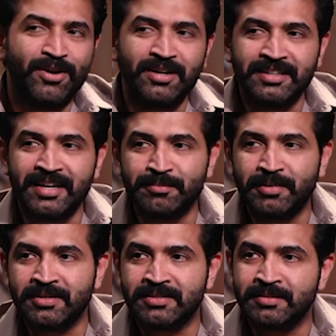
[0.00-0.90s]
not that
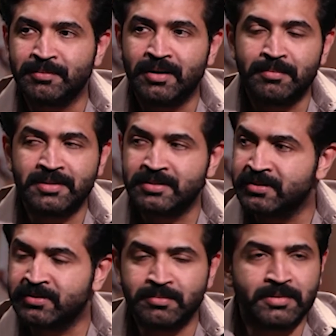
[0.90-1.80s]
my
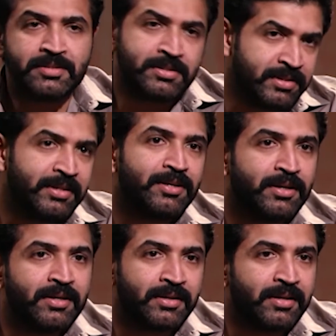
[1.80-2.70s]
sister
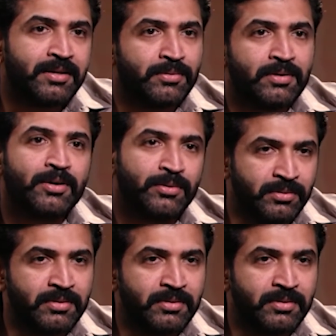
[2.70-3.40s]
ikkada ikkade unnaru,